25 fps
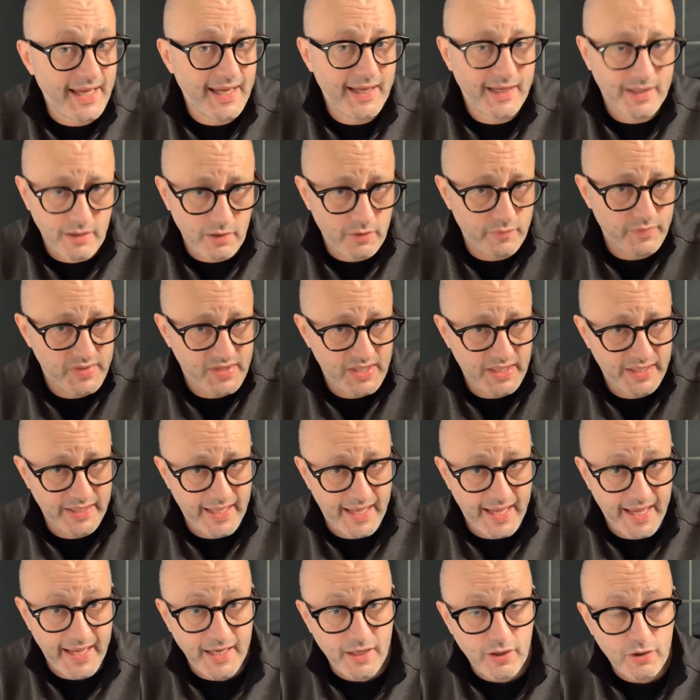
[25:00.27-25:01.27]
and obviously
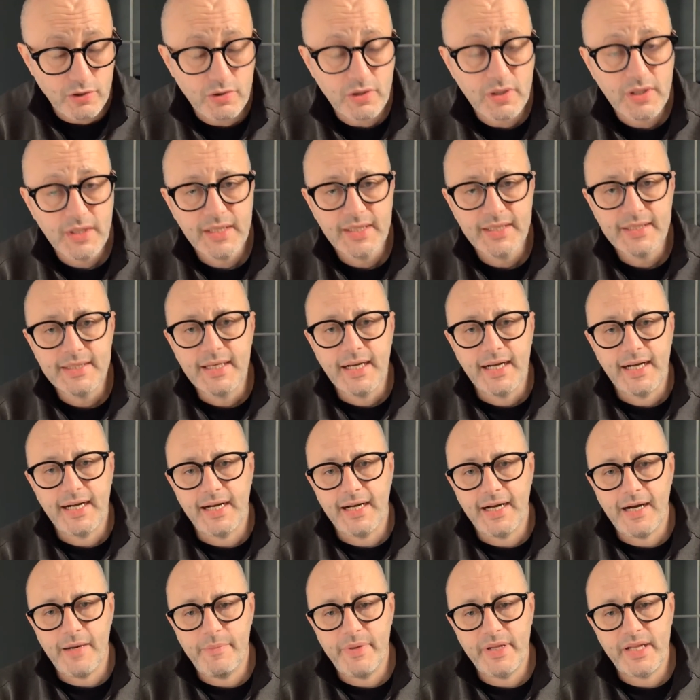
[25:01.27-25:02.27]
the angle,
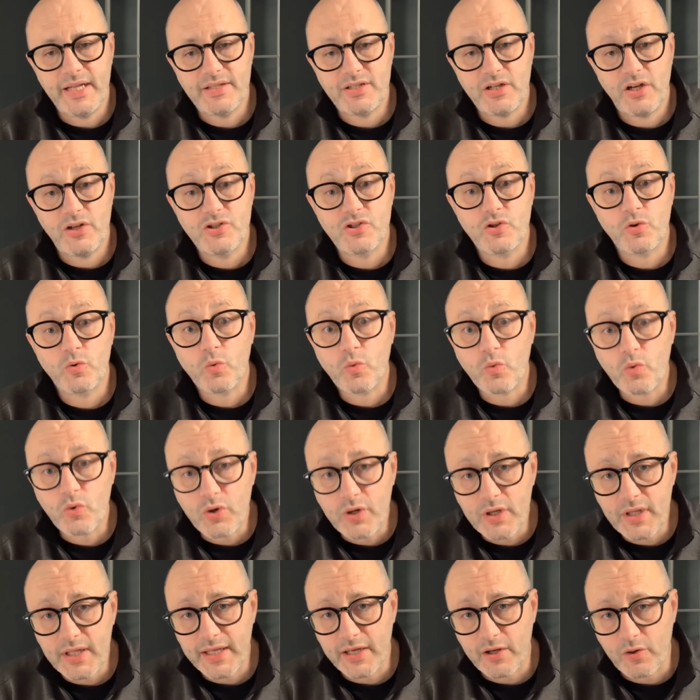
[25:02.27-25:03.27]
but it's also
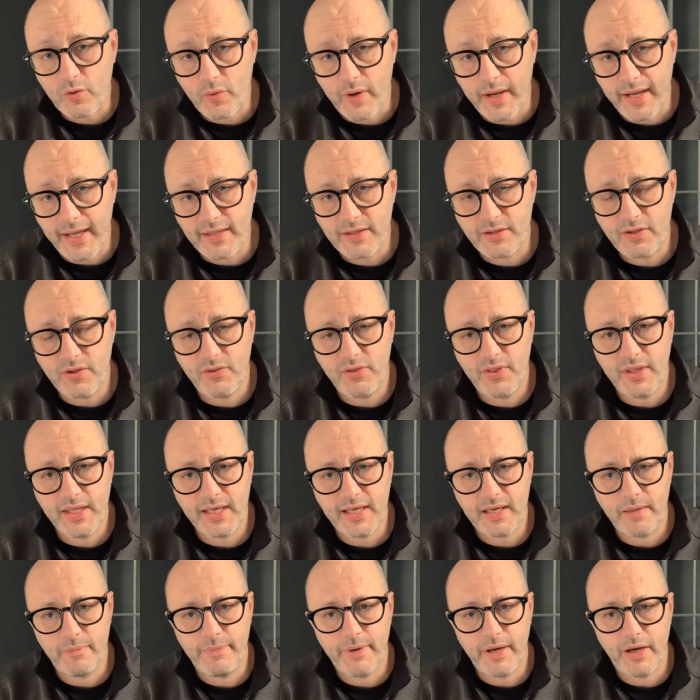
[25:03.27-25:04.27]
really great to think
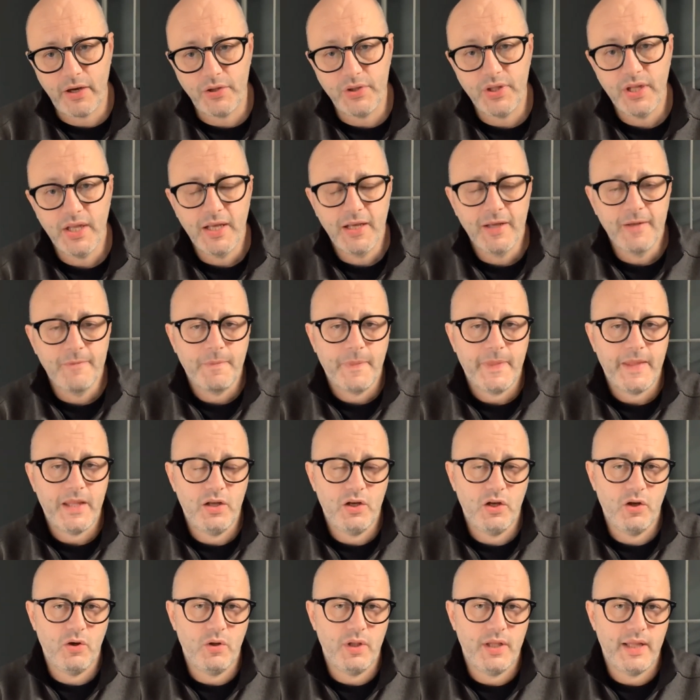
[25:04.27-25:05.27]
about, you
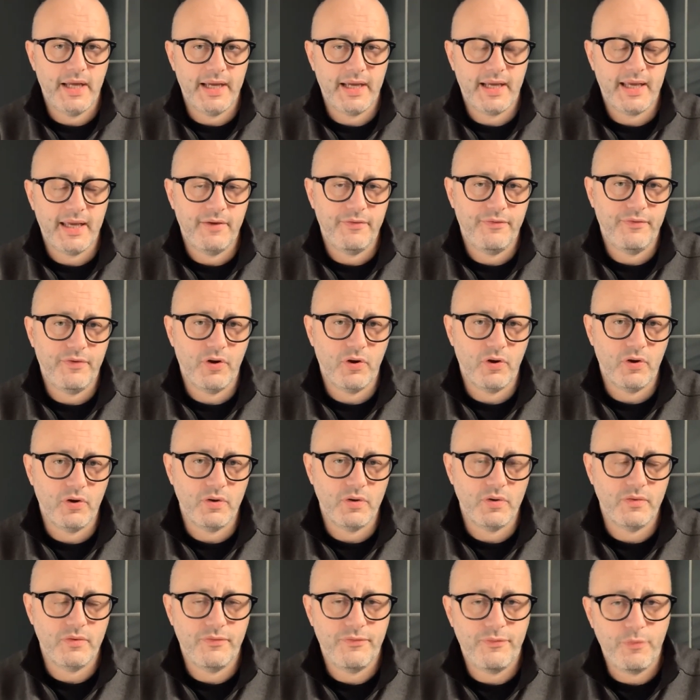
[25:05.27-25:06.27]
know, like if your
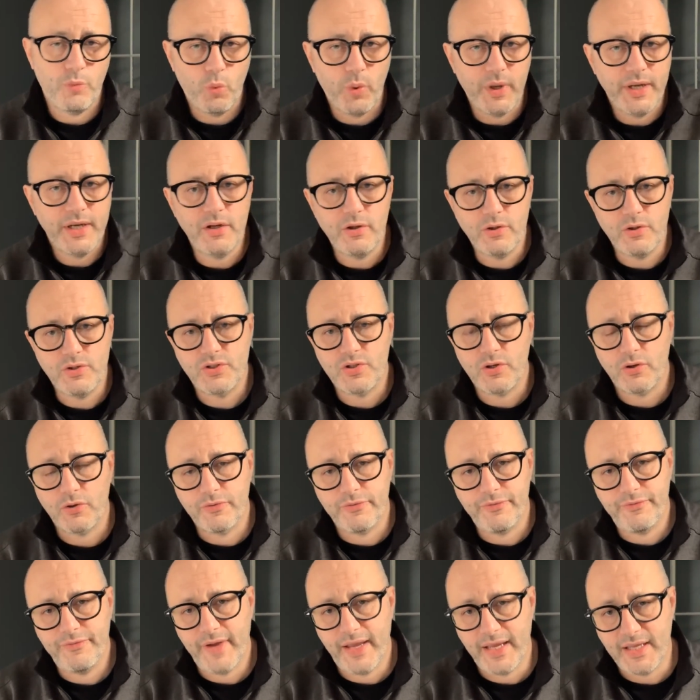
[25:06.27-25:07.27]
windows are
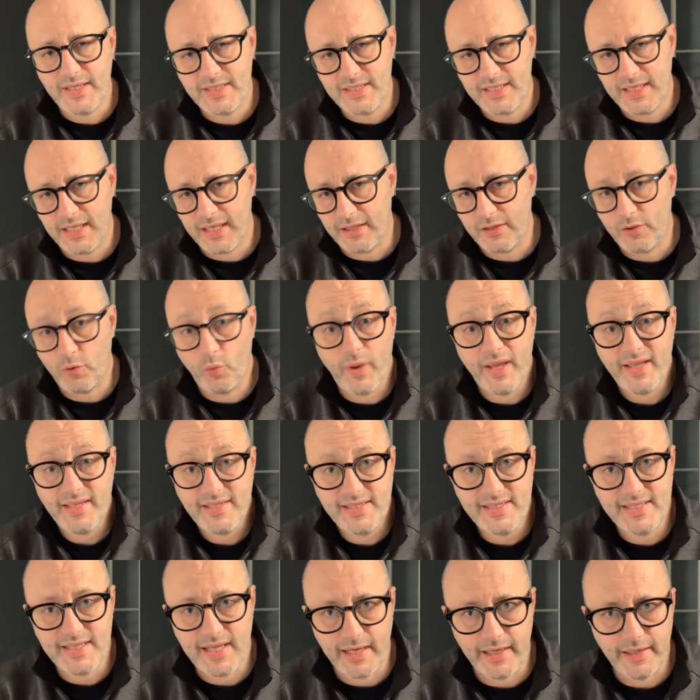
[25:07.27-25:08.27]
facing the
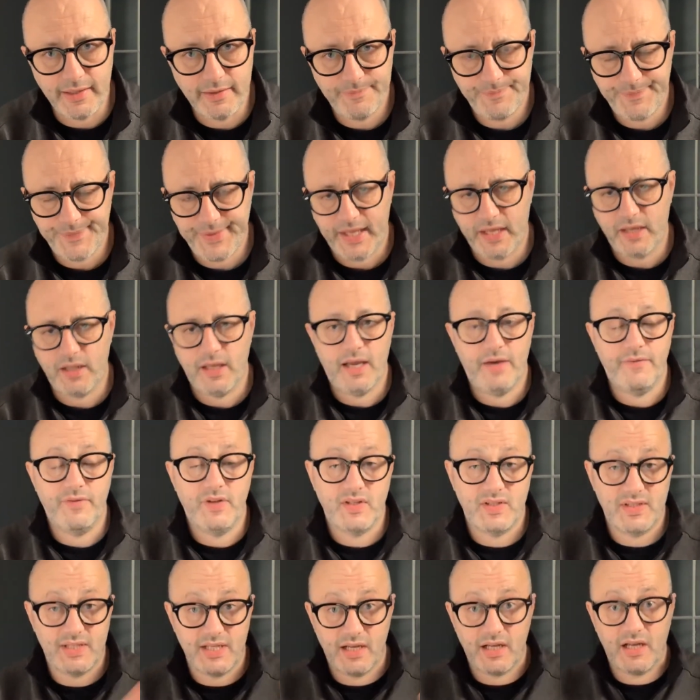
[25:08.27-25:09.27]
west side and you have the
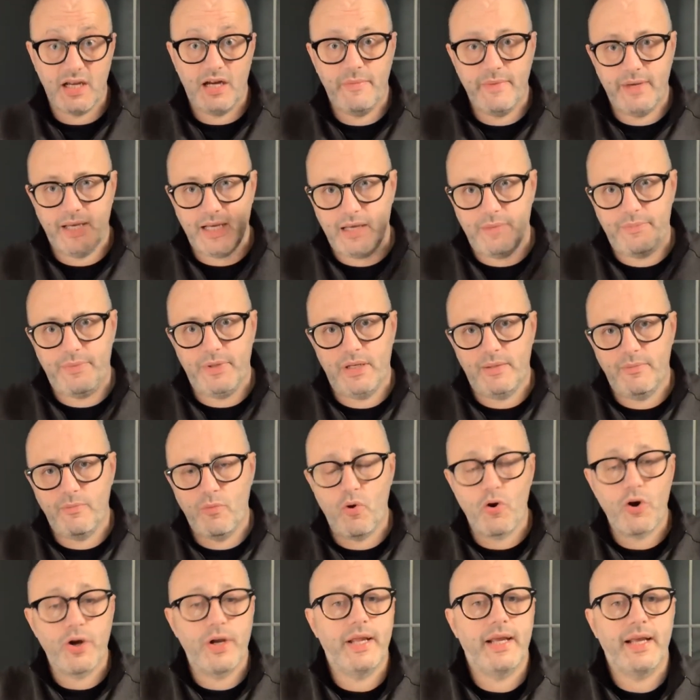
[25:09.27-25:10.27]
sun coming up in the
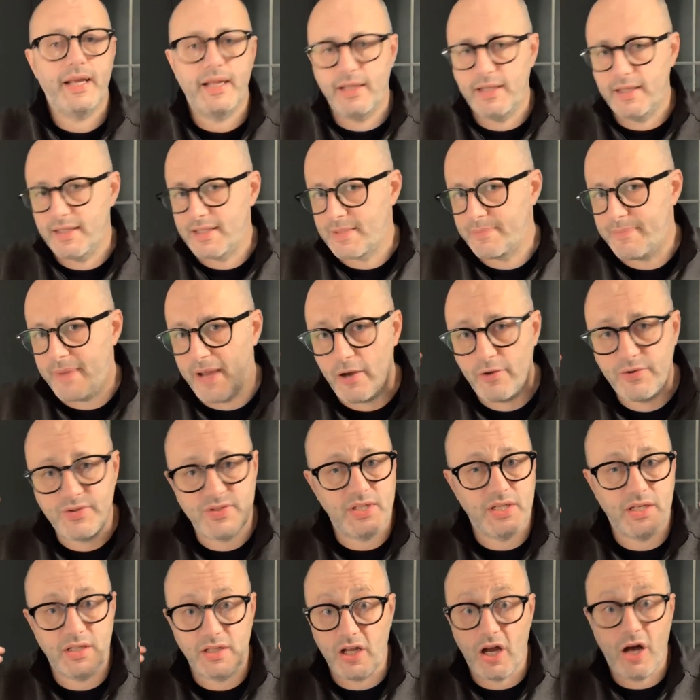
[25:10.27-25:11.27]
morning and it's
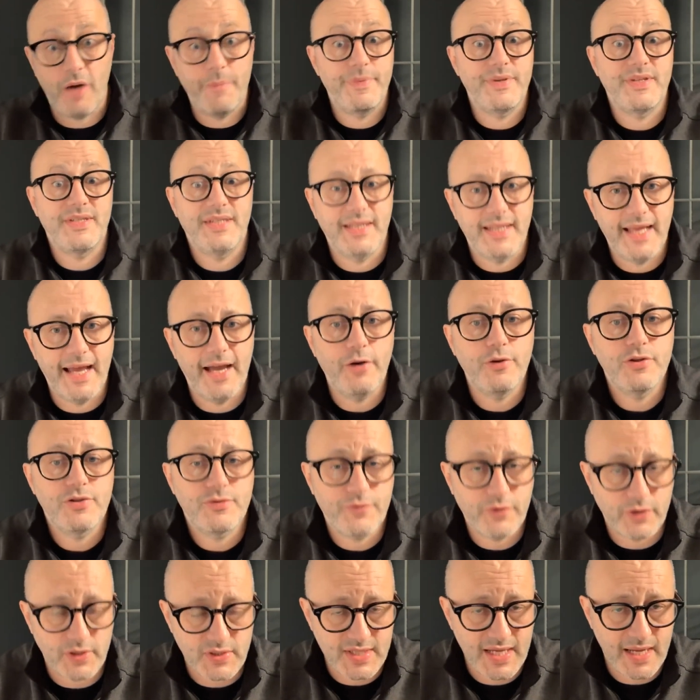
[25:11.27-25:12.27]
bouncing on the opposite house,
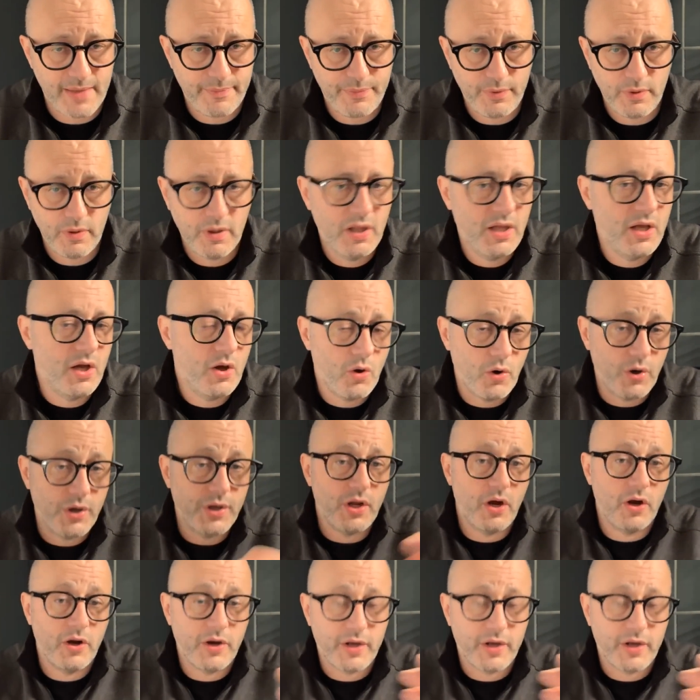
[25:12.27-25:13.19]
for example, or in our